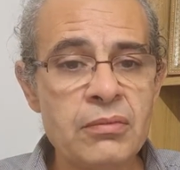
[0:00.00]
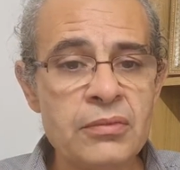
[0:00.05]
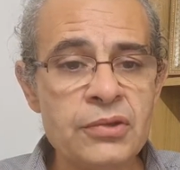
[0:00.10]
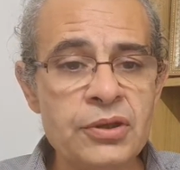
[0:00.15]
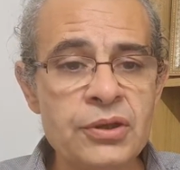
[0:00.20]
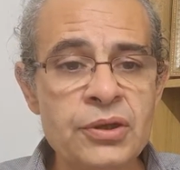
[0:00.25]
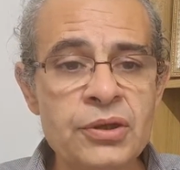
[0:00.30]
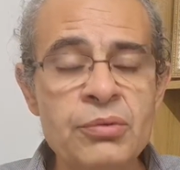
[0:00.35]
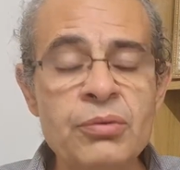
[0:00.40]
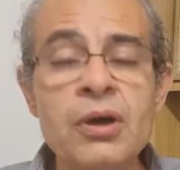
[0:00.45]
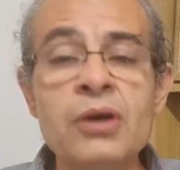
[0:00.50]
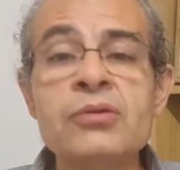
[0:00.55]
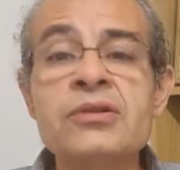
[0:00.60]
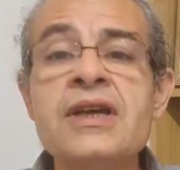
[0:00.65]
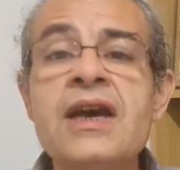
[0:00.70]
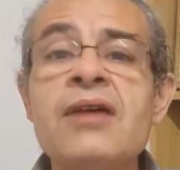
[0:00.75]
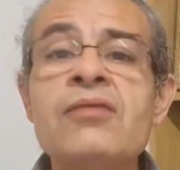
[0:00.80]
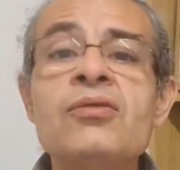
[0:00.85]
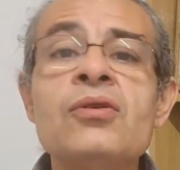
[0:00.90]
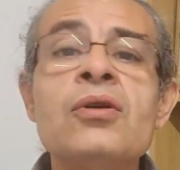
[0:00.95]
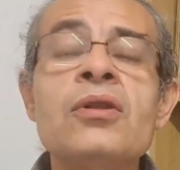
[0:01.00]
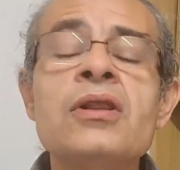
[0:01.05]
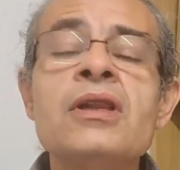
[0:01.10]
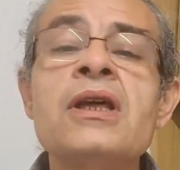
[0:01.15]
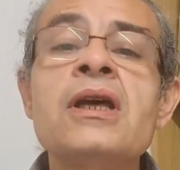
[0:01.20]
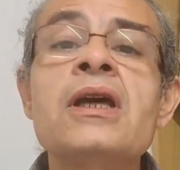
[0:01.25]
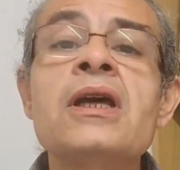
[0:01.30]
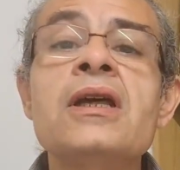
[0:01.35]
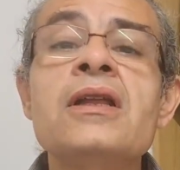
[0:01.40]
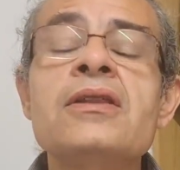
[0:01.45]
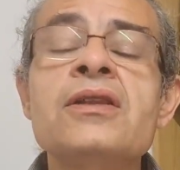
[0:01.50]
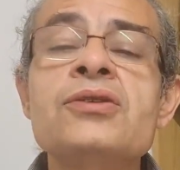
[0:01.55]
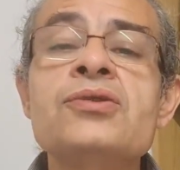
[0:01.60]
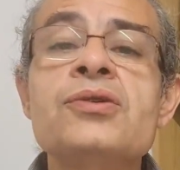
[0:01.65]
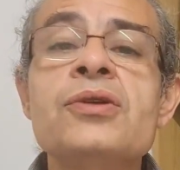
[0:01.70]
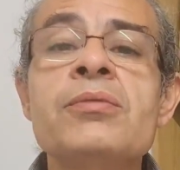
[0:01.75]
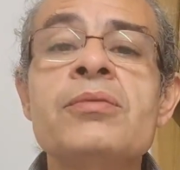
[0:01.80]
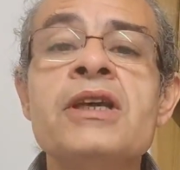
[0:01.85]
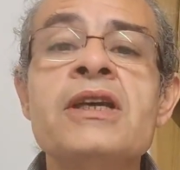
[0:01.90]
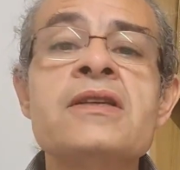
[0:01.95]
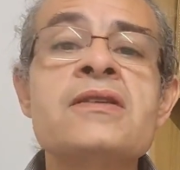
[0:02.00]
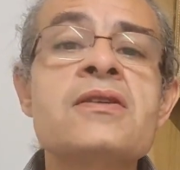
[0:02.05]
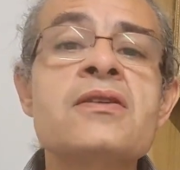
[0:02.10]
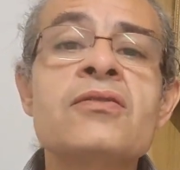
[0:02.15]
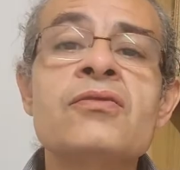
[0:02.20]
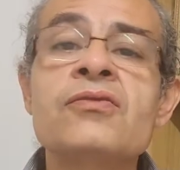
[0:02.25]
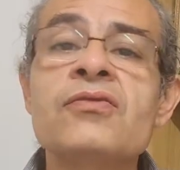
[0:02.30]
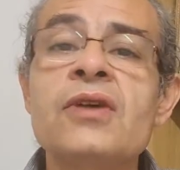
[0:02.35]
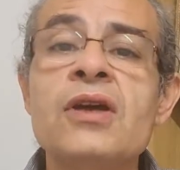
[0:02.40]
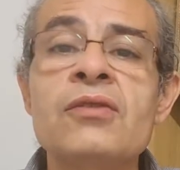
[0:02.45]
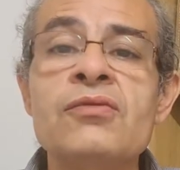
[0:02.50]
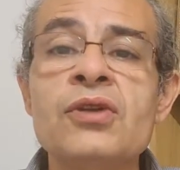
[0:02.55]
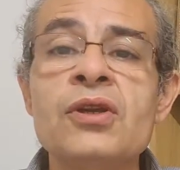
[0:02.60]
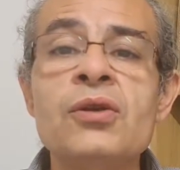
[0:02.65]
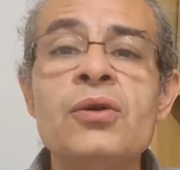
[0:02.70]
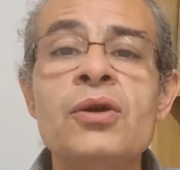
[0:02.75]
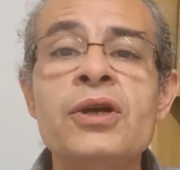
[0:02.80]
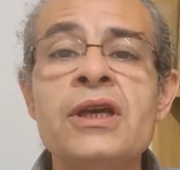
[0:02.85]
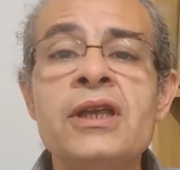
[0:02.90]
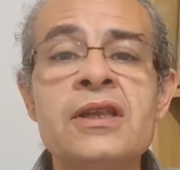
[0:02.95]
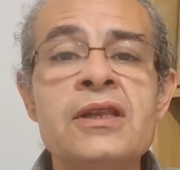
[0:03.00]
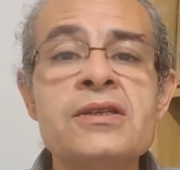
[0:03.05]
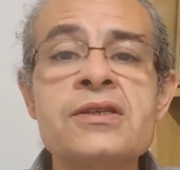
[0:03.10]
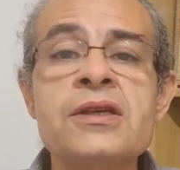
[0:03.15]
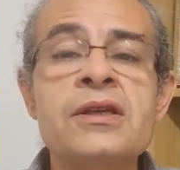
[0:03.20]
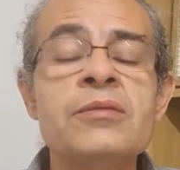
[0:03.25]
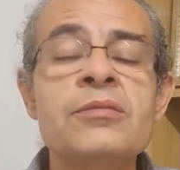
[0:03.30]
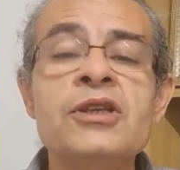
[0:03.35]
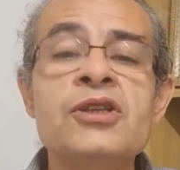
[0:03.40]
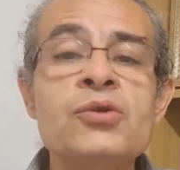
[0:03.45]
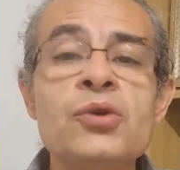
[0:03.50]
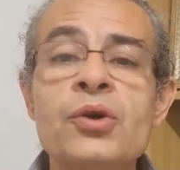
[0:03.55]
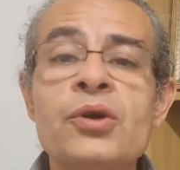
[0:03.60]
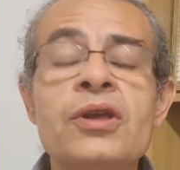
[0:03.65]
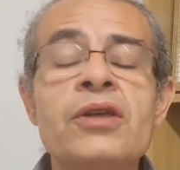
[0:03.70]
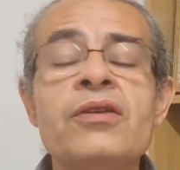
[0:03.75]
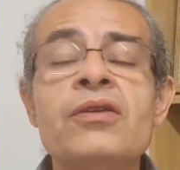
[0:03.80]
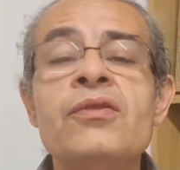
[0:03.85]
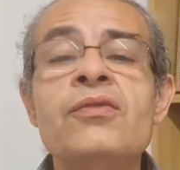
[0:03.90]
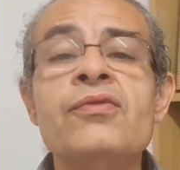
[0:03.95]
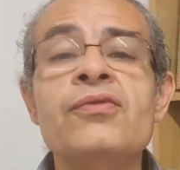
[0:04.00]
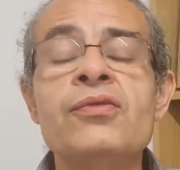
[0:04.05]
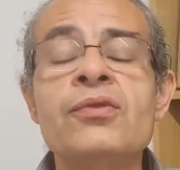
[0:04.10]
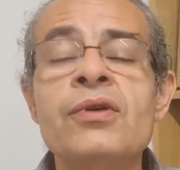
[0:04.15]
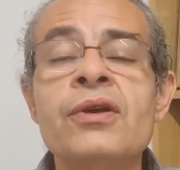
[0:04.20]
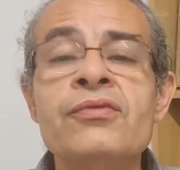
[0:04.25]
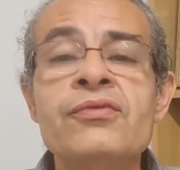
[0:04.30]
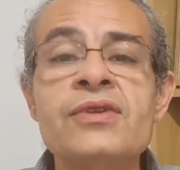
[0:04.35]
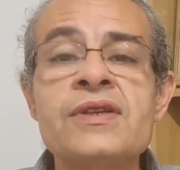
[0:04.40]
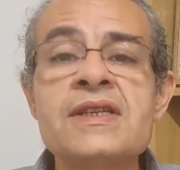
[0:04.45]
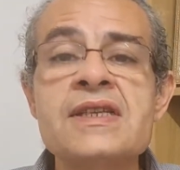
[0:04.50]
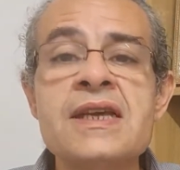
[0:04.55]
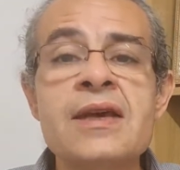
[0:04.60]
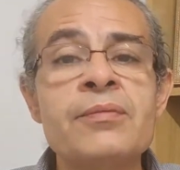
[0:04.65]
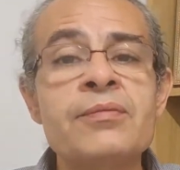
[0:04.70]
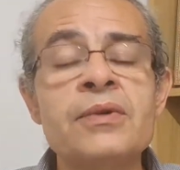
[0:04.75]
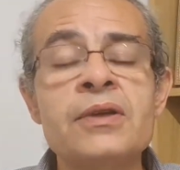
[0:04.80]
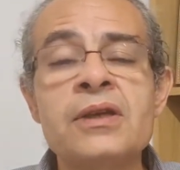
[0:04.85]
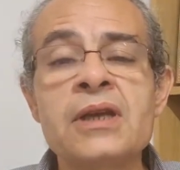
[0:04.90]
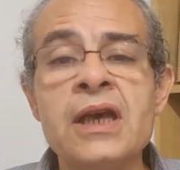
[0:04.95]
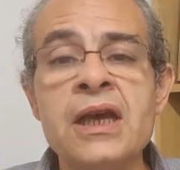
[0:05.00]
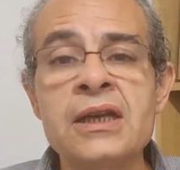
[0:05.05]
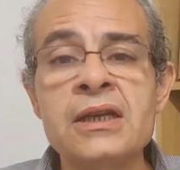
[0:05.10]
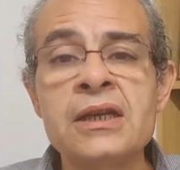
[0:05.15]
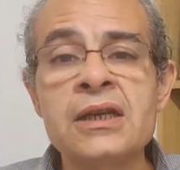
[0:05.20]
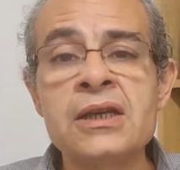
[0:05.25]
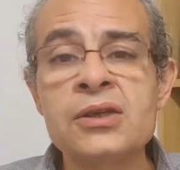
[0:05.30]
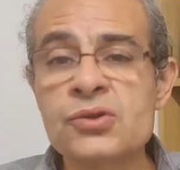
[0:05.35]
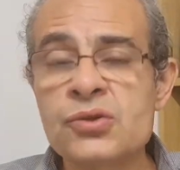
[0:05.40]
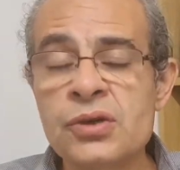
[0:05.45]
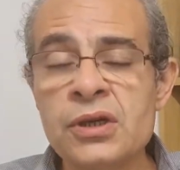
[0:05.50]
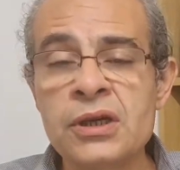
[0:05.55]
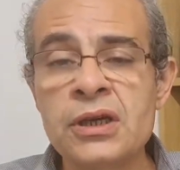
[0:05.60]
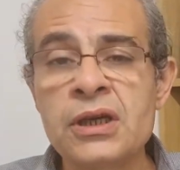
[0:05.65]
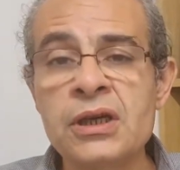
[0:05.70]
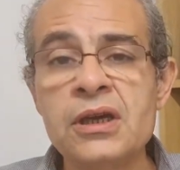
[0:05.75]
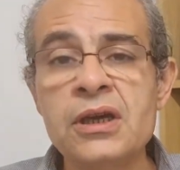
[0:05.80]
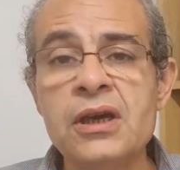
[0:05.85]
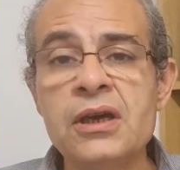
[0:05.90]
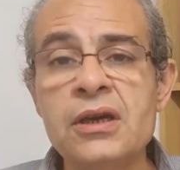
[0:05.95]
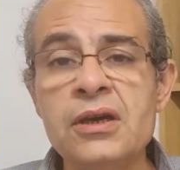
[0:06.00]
You won't have all the trimmings of a lawyer that's going to be talking you through every step and literally,